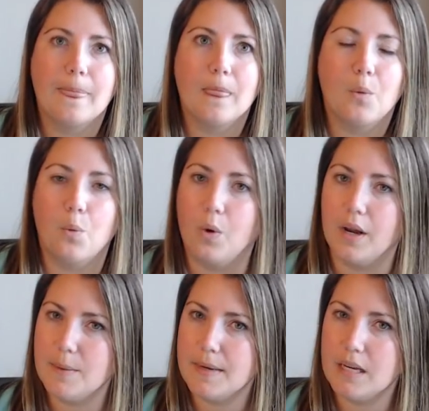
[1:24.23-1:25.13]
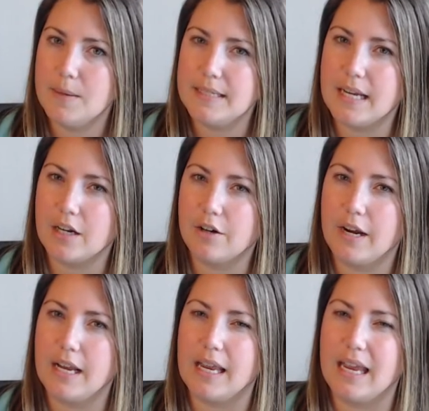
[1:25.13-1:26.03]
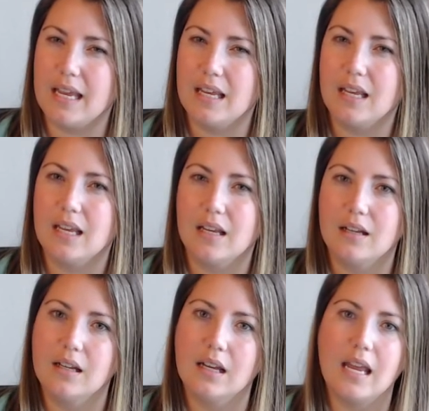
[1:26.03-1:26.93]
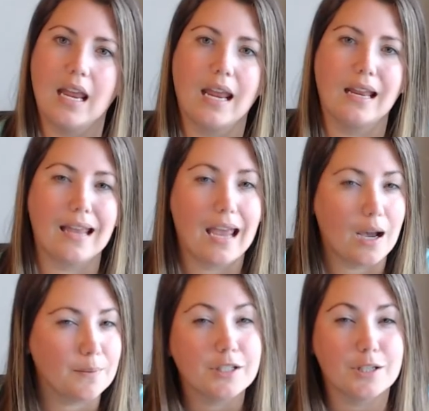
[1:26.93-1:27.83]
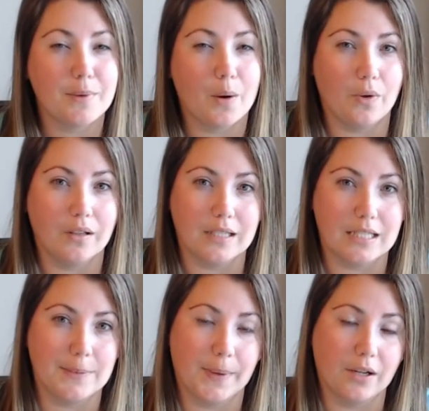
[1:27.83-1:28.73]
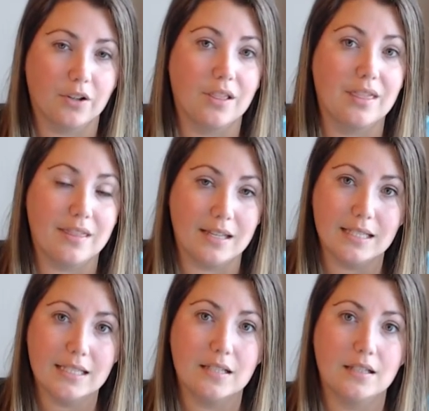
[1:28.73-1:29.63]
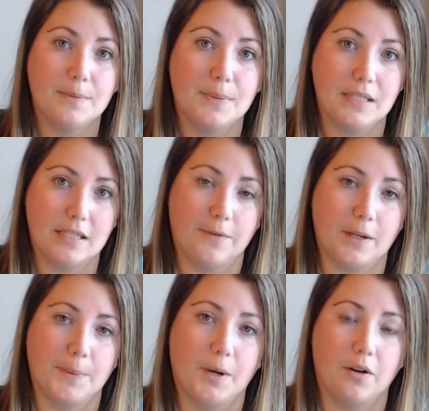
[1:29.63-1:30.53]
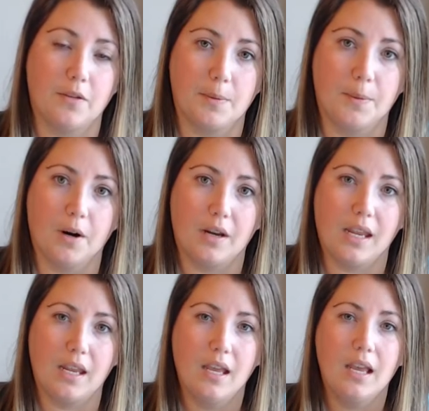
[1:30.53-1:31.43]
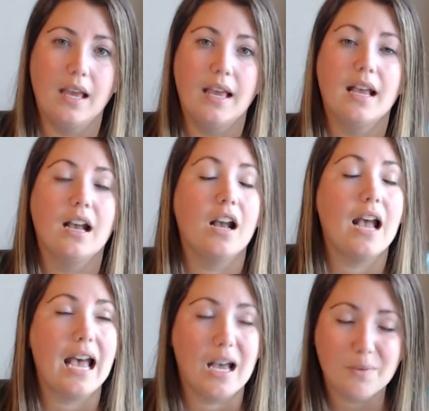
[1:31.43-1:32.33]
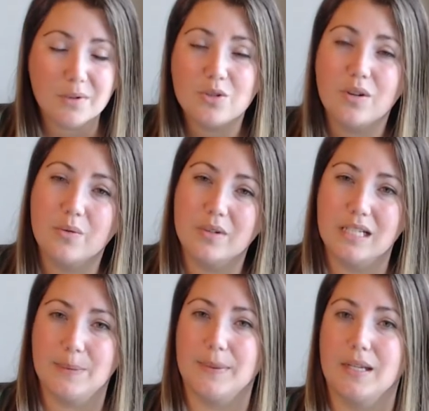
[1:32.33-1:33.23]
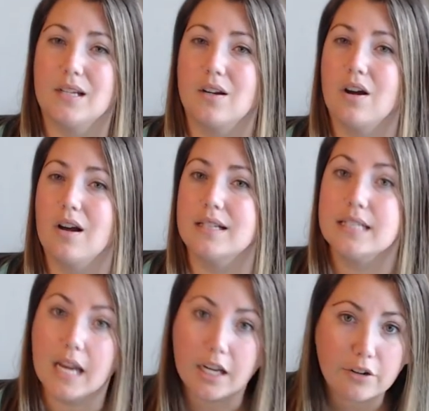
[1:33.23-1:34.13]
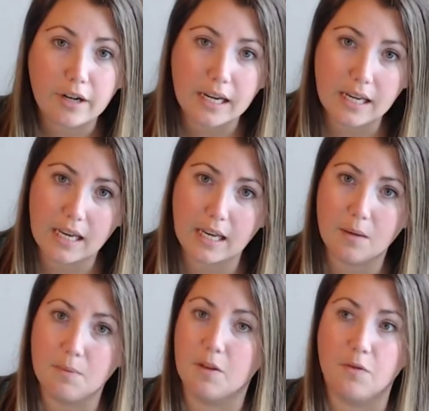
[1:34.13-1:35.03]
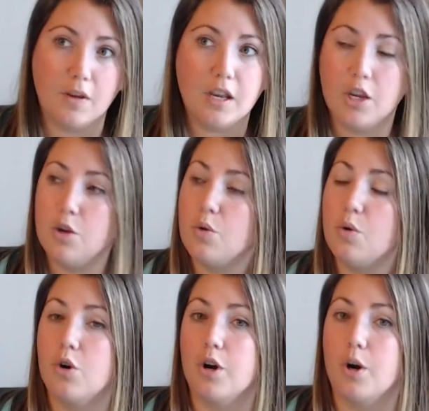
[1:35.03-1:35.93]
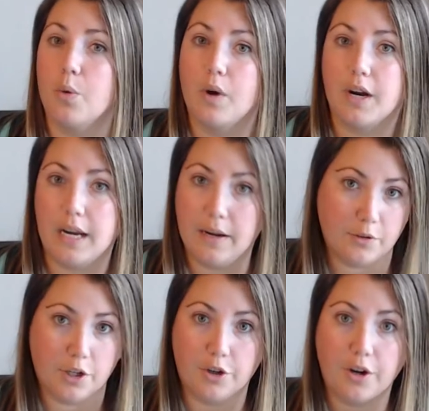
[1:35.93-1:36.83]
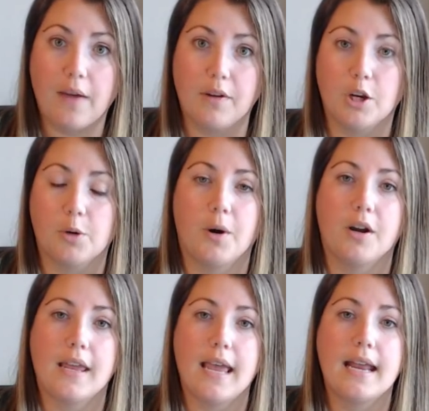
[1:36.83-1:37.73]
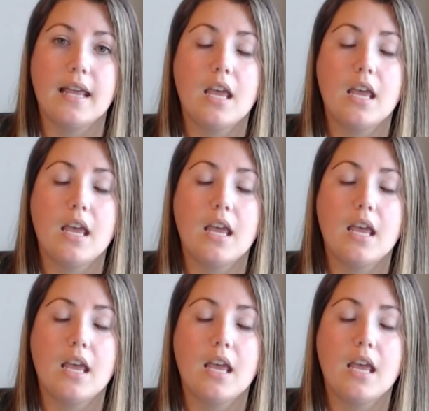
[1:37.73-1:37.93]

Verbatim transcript: what am I going to be decorating and how much am I willing to spend on this specific part of the party? How much do I want to spend on decorating the venue or wherever you're having your party at?